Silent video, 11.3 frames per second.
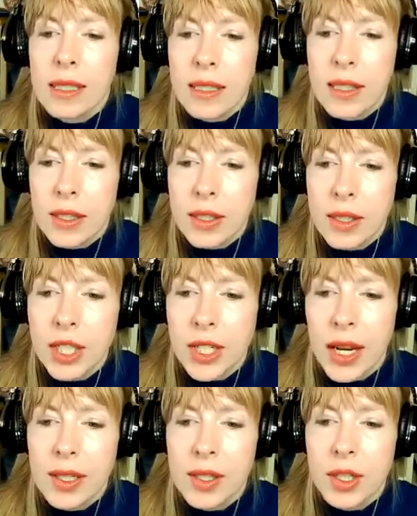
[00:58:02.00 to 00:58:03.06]
in clinical
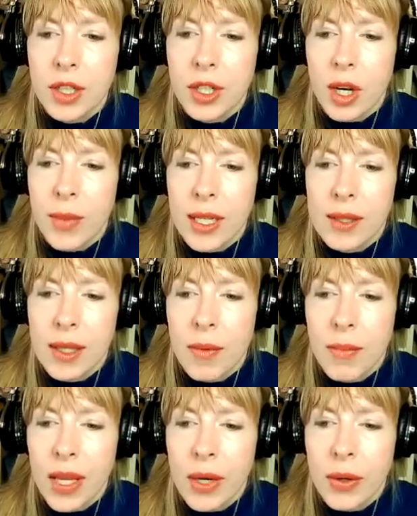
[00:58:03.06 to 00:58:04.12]
genetics and genomics can
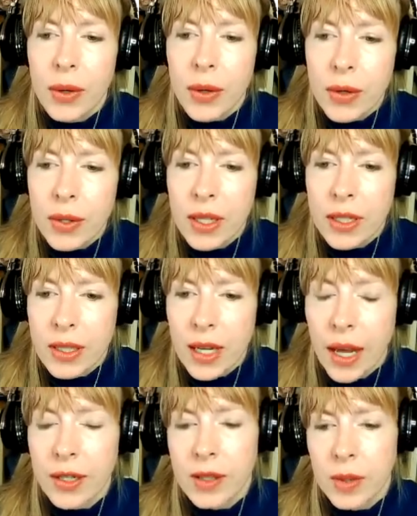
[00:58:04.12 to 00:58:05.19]
mean a whole
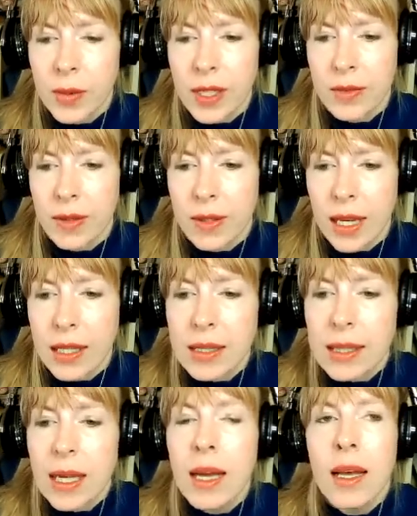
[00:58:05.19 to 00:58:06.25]
entire suite of
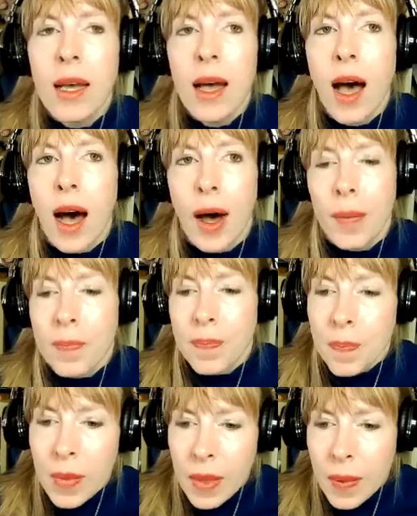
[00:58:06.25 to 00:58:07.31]
things.
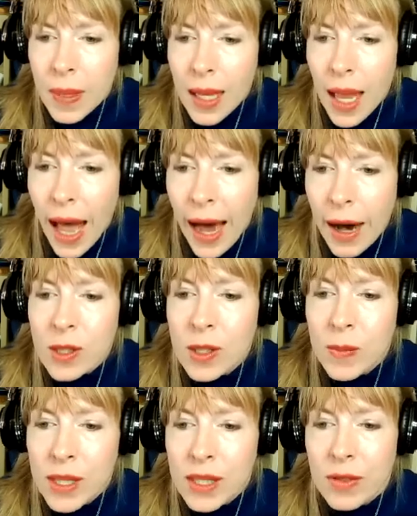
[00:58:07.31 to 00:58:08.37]
How
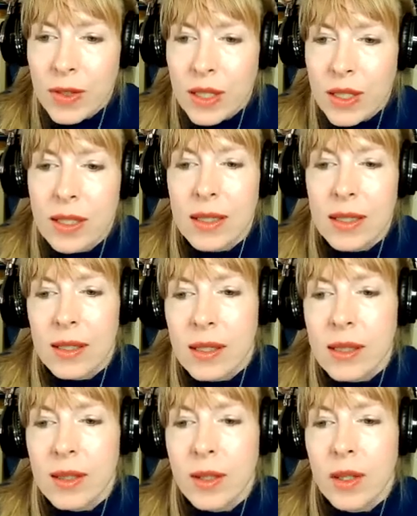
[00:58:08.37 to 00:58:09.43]
specifically does in
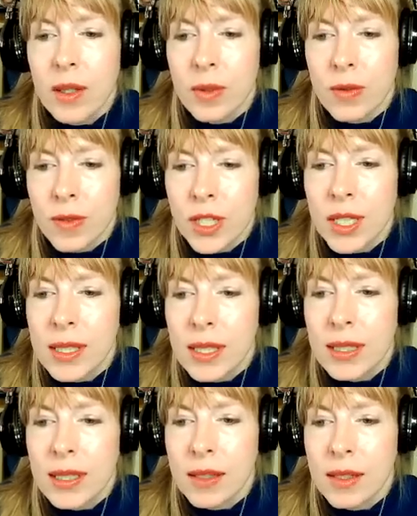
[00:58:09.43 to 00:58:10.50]
silico proficiency
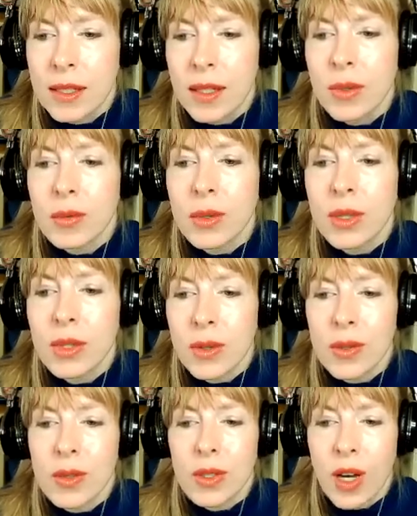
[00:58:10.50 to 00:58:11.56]
testing
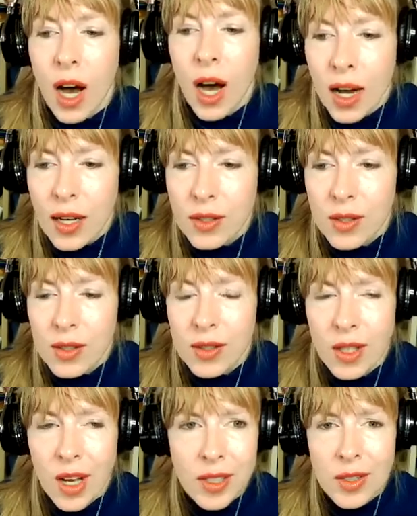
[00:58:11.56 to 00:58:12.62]
reduce costs?
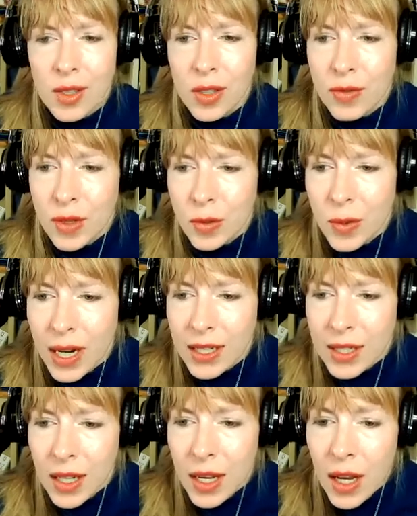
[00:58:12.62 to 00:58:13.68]
Costs over what?